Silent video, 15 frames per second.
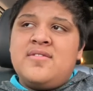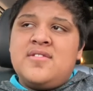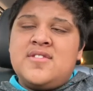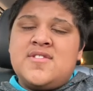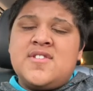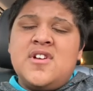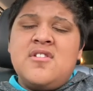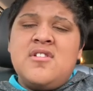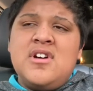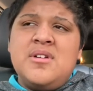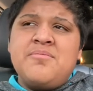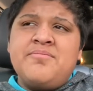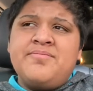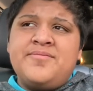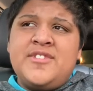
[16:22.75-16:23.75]
So,
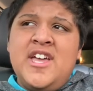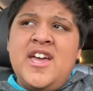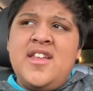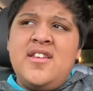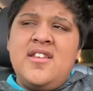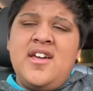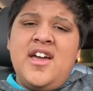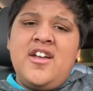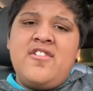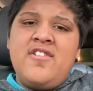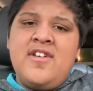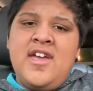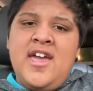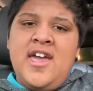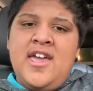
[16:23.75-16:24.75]
then I
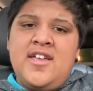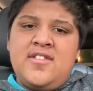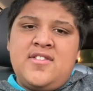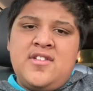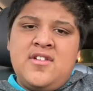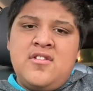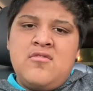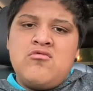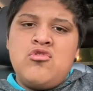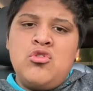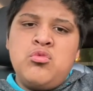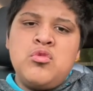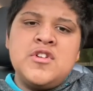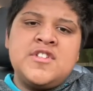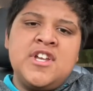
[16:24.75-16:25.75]
create World
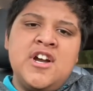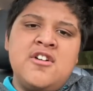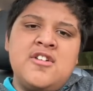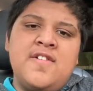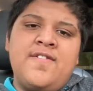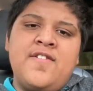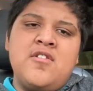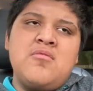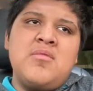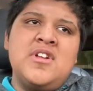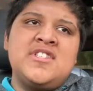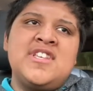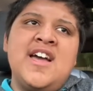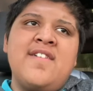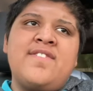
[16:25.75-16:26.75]
War Toad a few
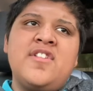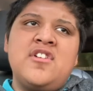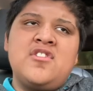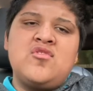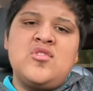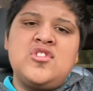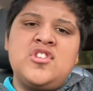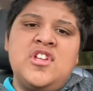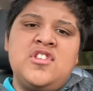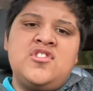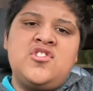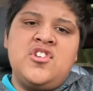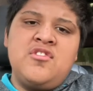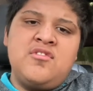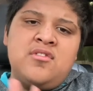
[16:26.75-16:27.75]
months after, in
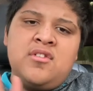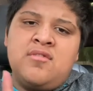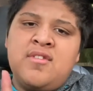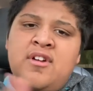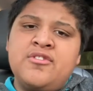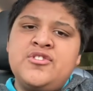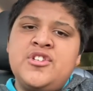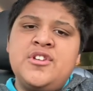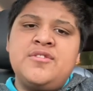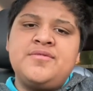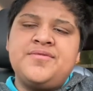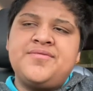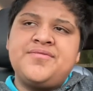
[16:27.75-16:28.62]
June, around June.